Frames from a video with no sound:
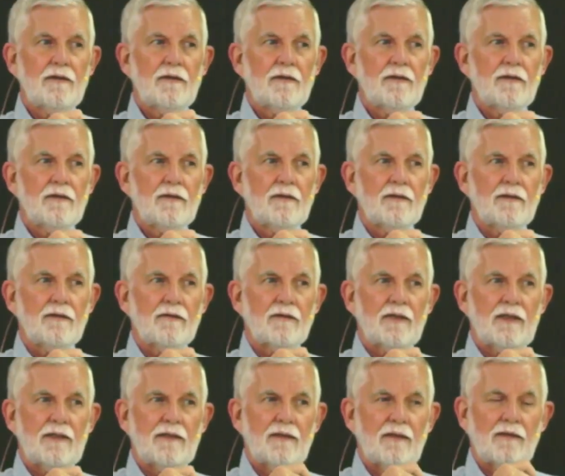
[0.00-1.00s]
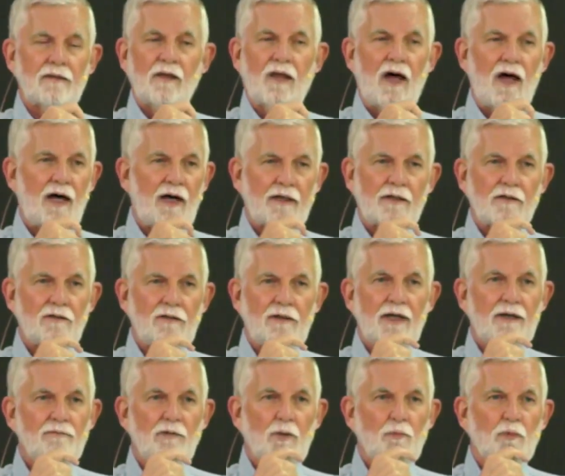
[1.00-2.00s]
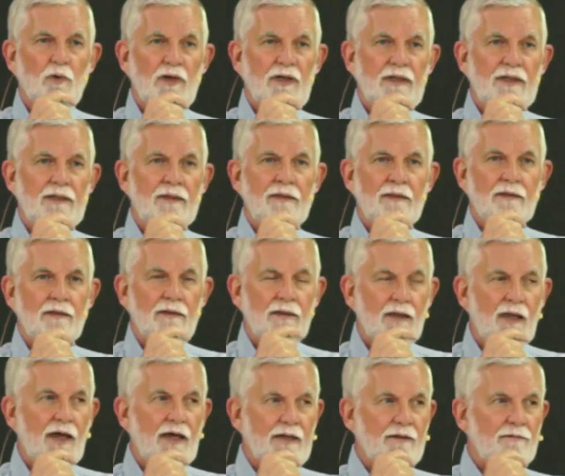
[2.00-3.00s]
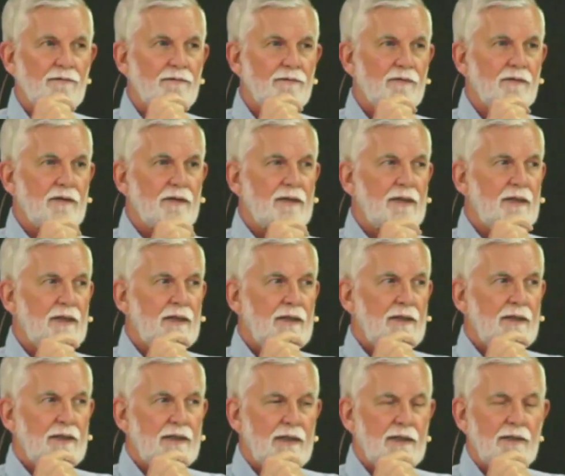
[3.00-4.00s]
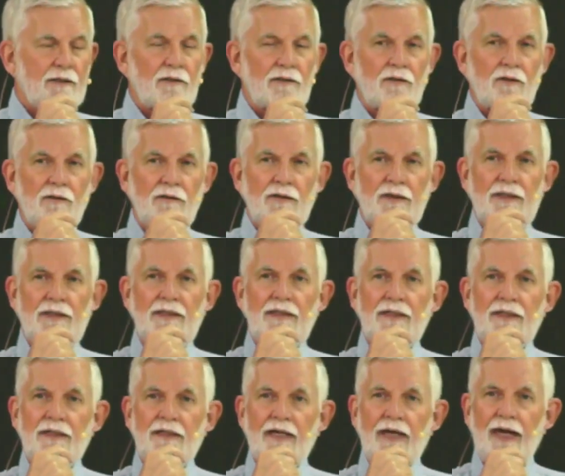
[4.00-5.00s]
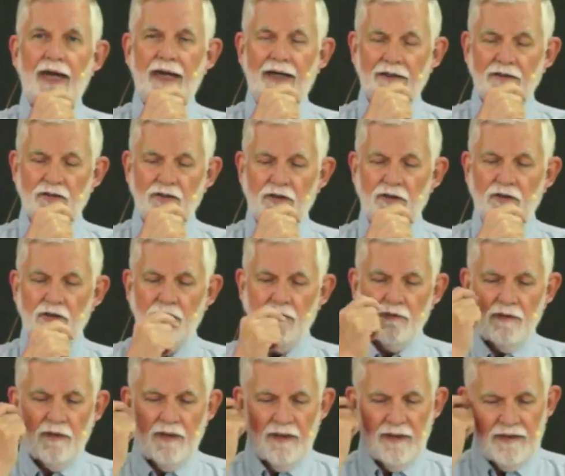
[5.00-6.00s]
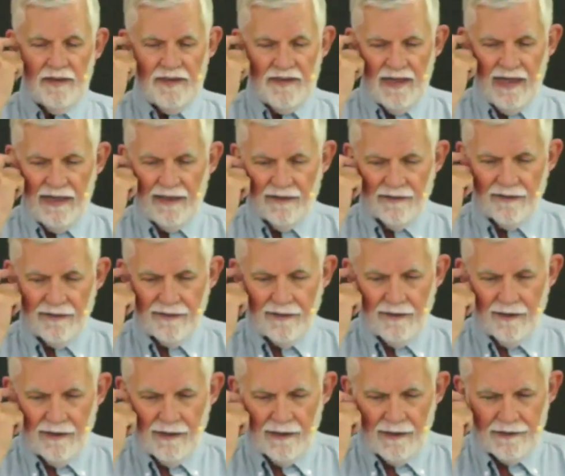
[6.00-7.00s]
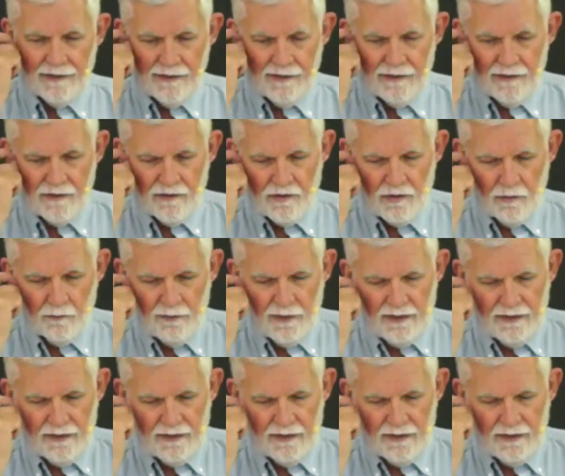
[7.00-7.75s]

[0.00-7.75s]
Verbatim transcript: Okay, the law could never bring life, it could only execute death on the disobedient.